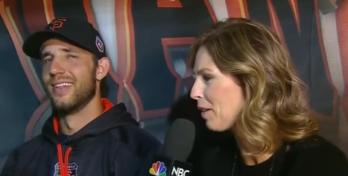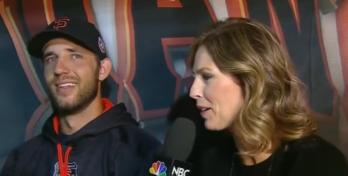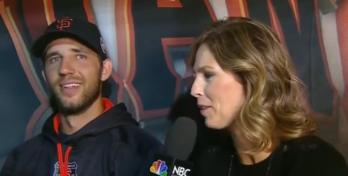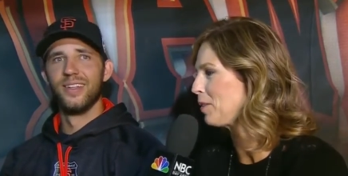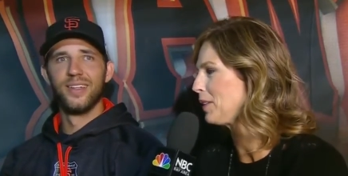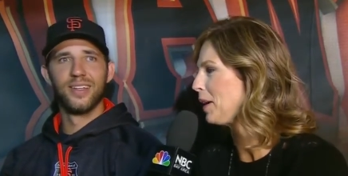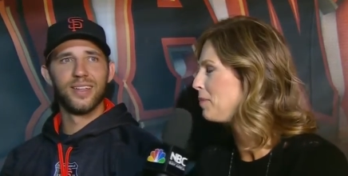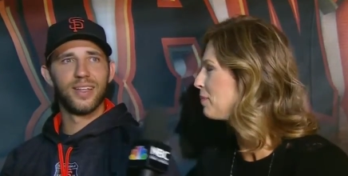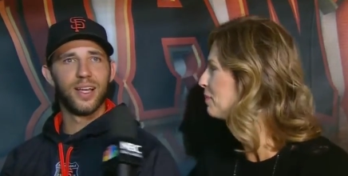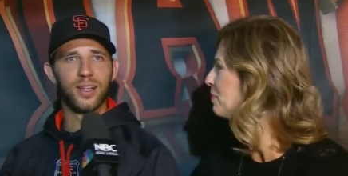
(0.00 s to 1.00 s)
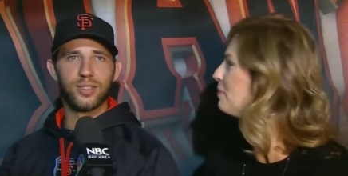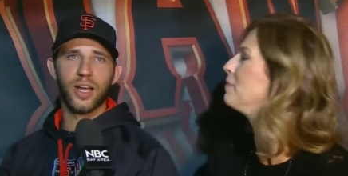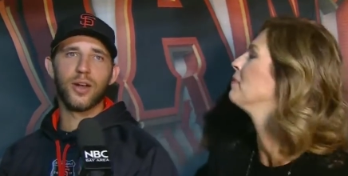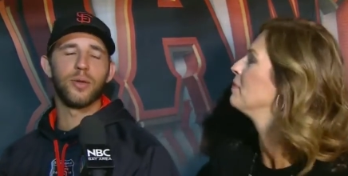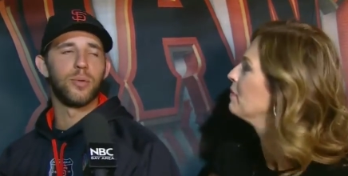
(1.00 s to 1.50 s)
Speaker 1: are you holding up?
Speaker 2: Uh,
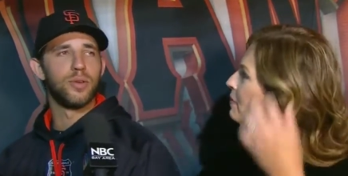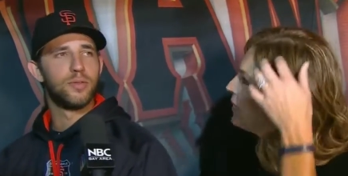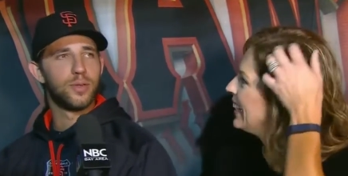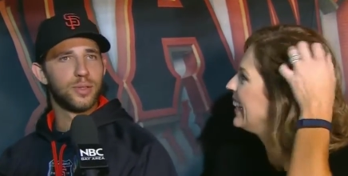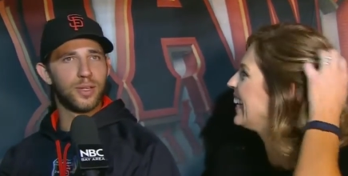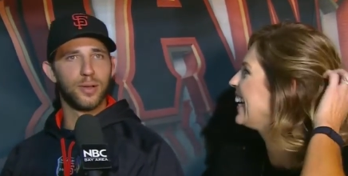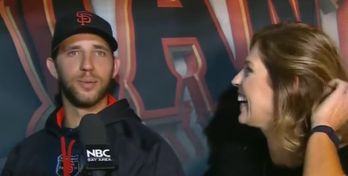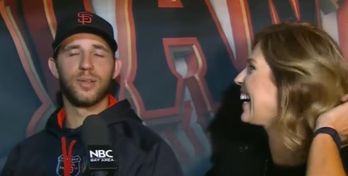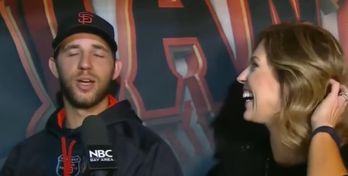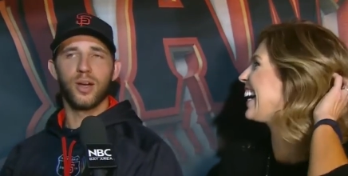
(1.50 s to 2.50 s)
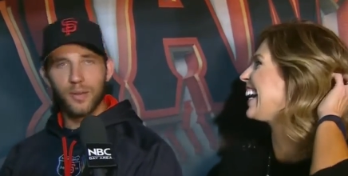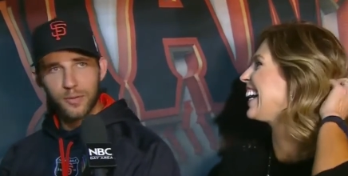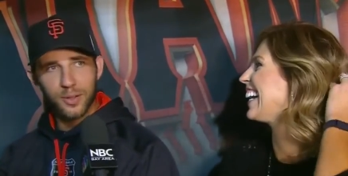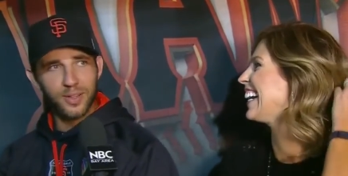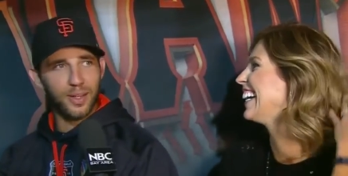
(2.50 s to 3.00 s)
terrible. I feel terrible. No, I
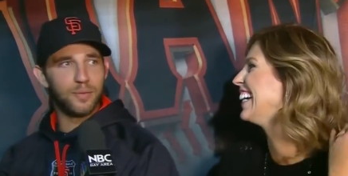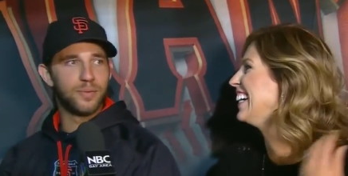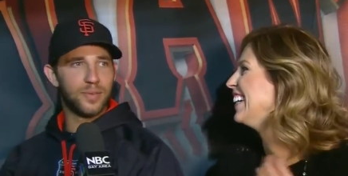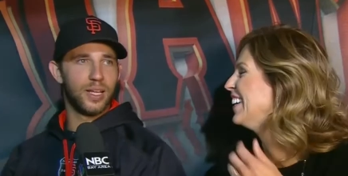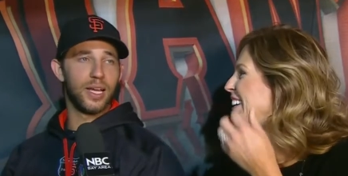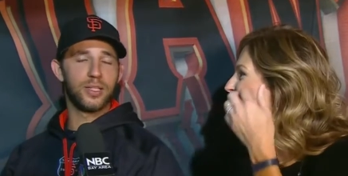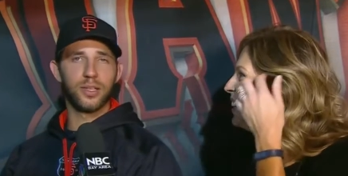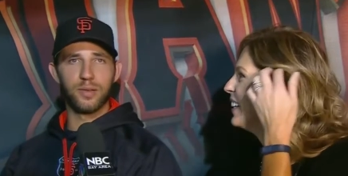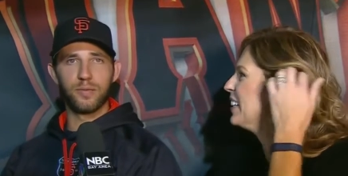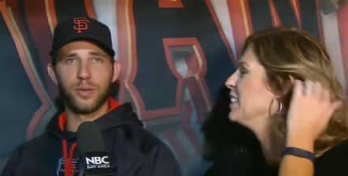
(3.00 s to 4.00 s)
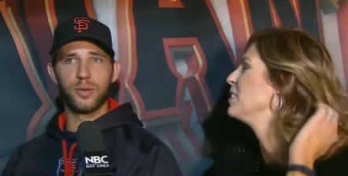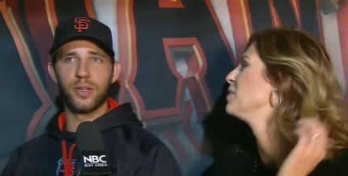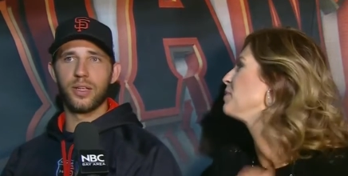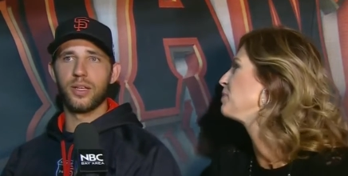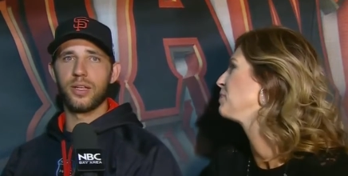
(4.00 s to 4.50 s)
feel I, I actually feel
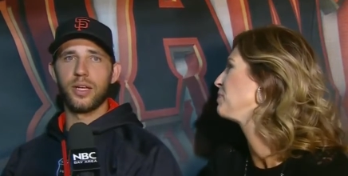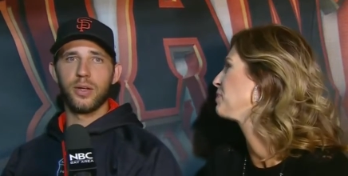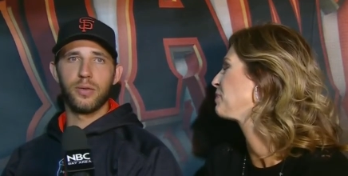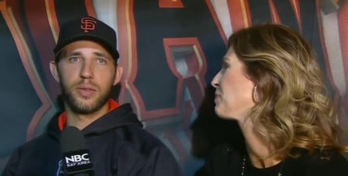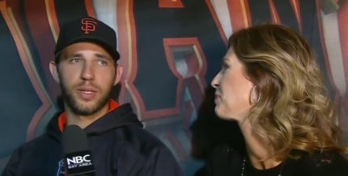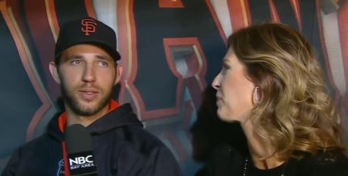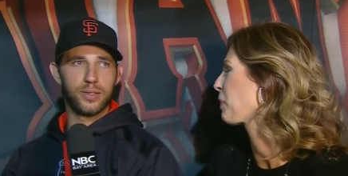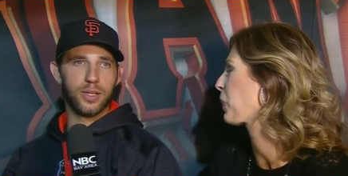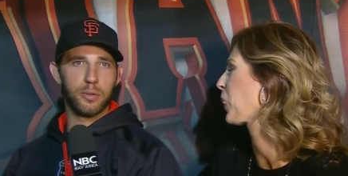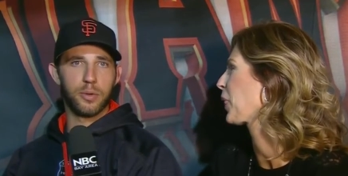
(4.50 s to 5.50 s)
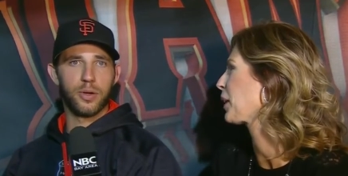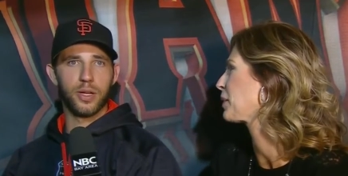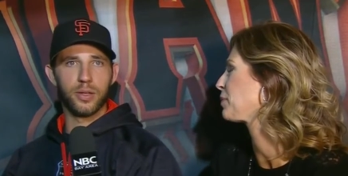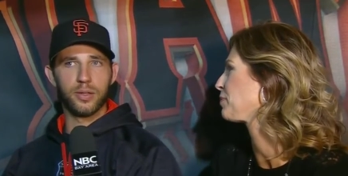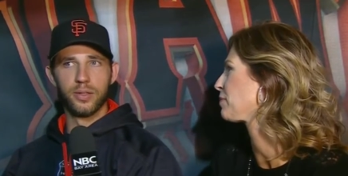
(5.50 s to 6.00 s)
really good now. Everything's coming
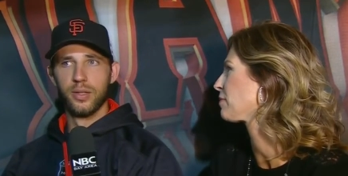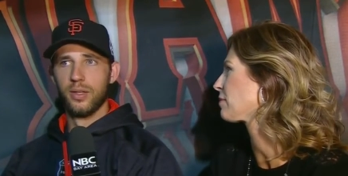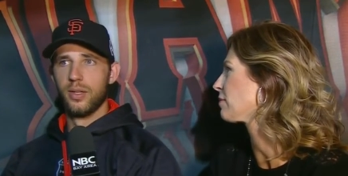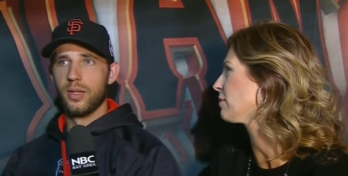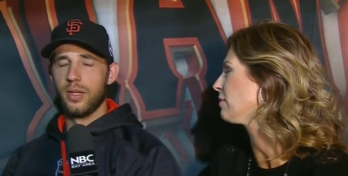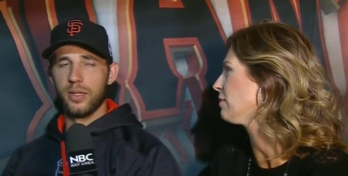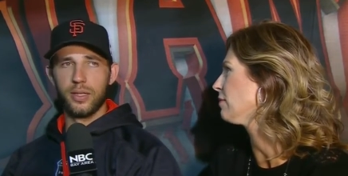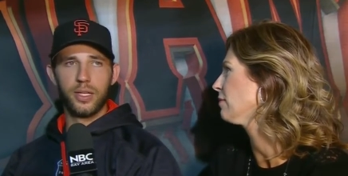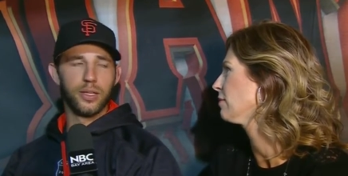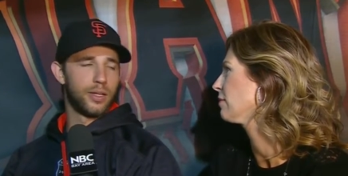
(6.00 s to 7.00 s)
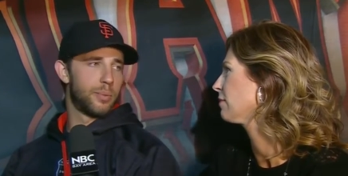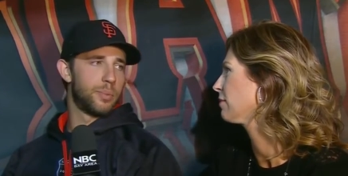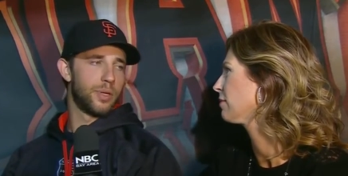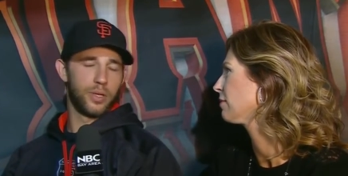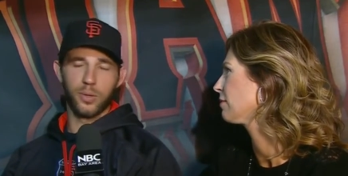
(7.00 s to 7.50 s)
around and, and healing up
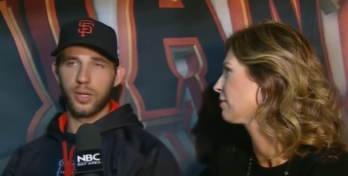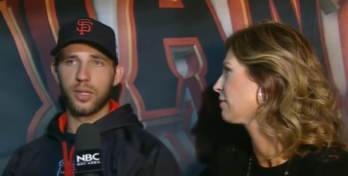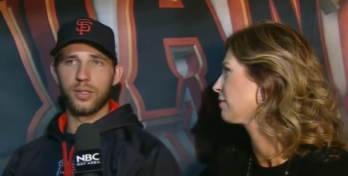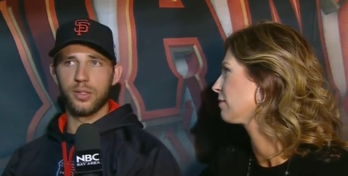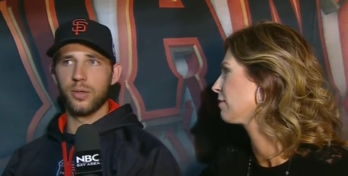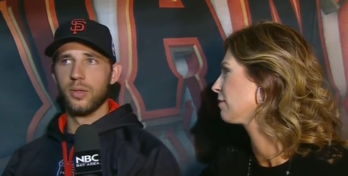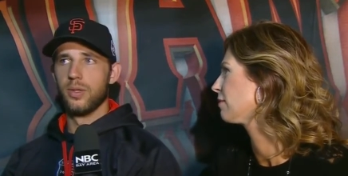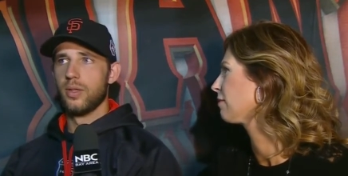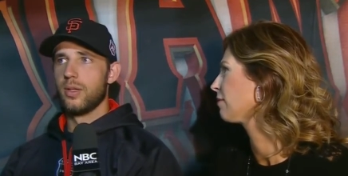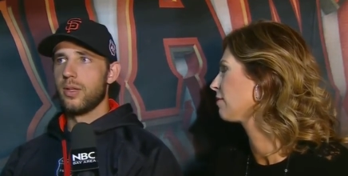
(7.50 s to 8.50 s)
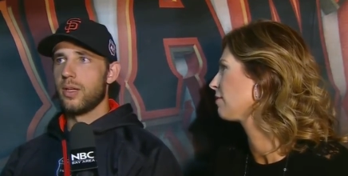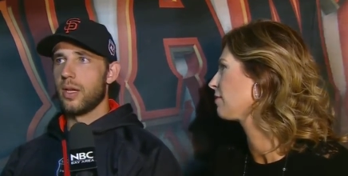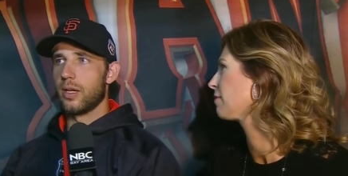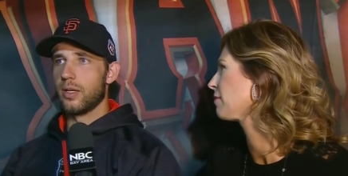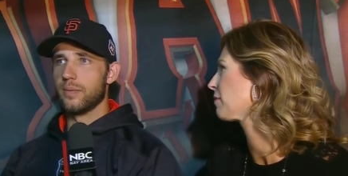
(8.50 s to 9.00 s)
pretty quickly. So
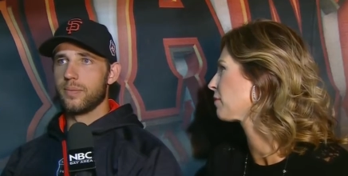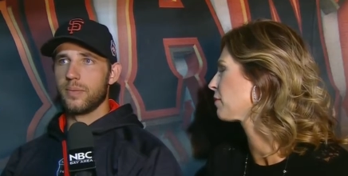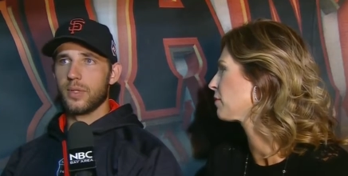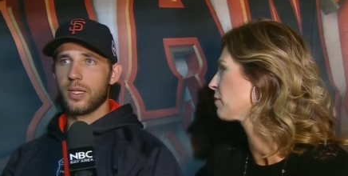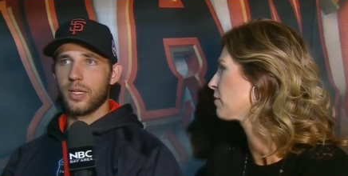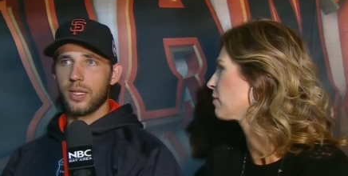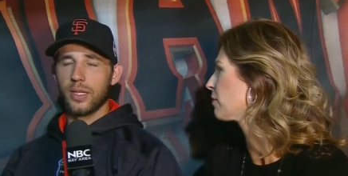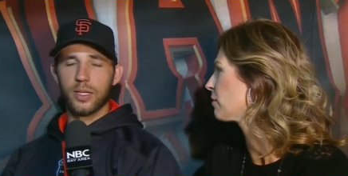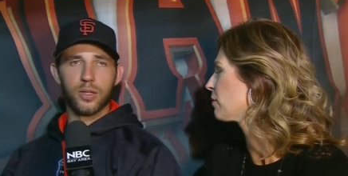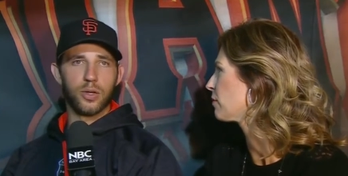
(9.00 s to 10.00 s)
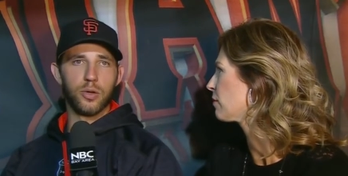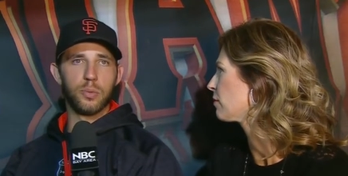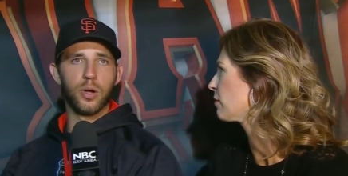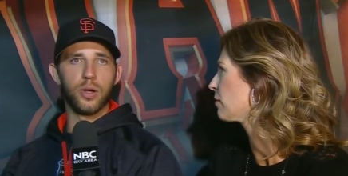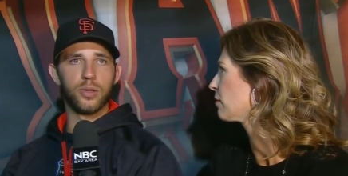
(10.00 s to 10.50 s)
I uh, get to throw
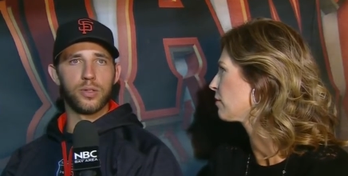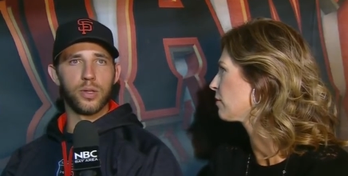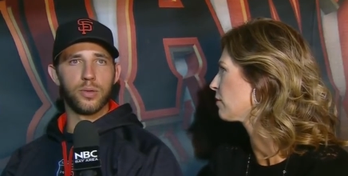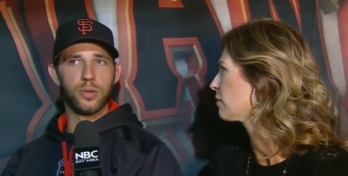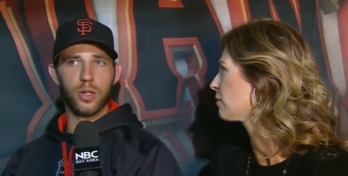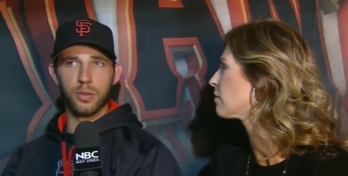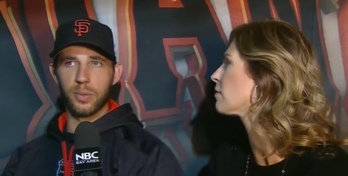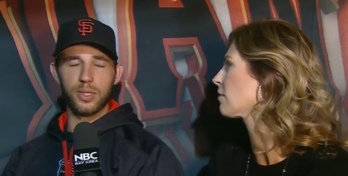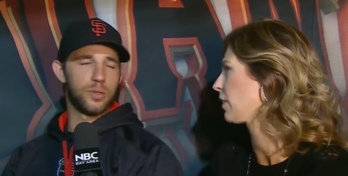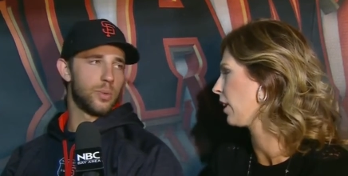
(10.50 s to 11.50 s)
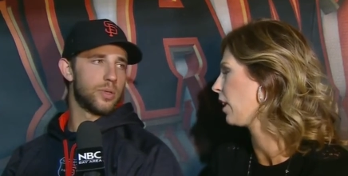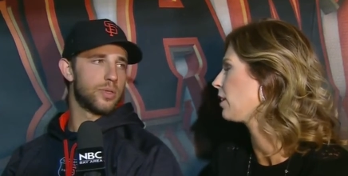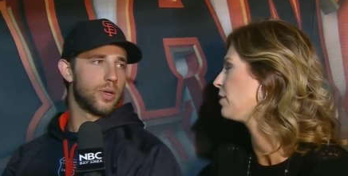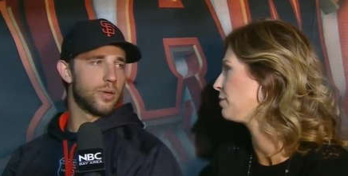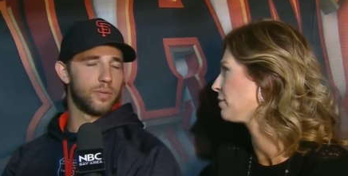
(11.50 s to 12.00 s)
tomorrow. So only missed the one
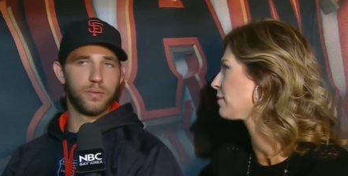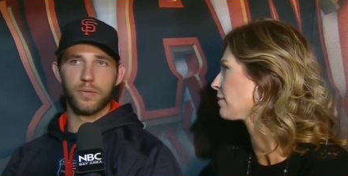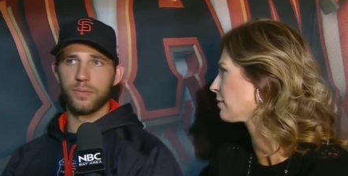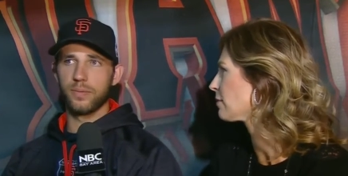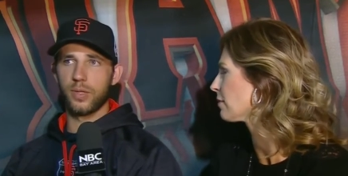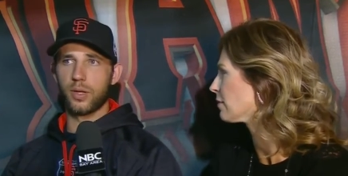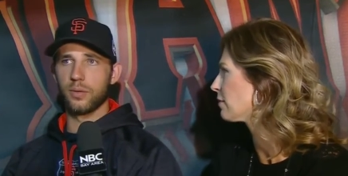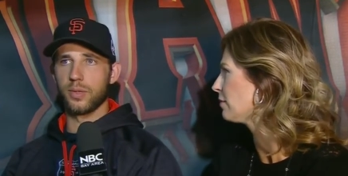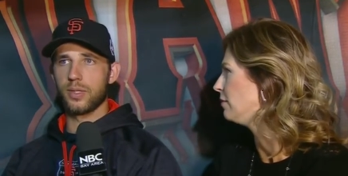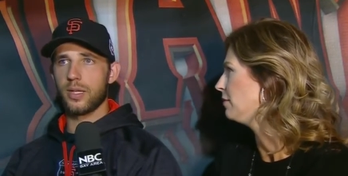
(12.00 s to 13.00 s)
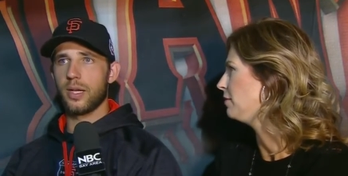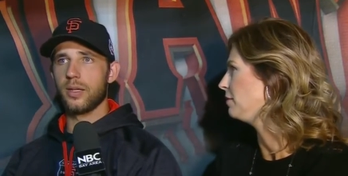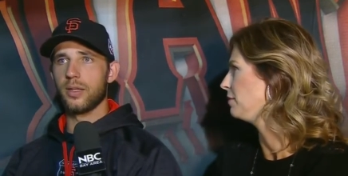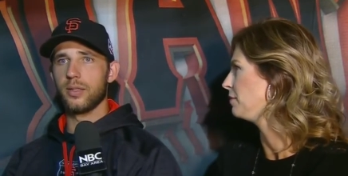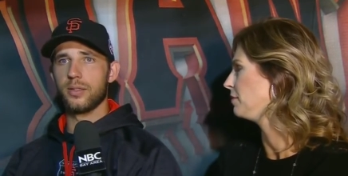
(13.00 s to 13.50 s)
start. you know,
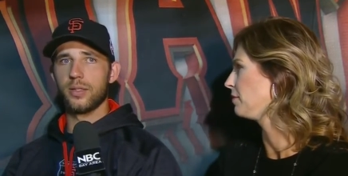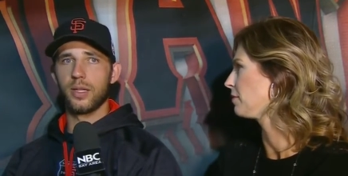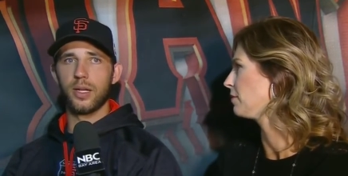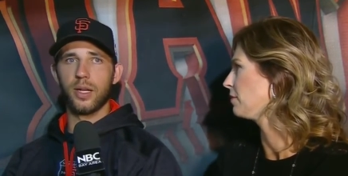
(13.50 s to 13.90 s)
excited to, to get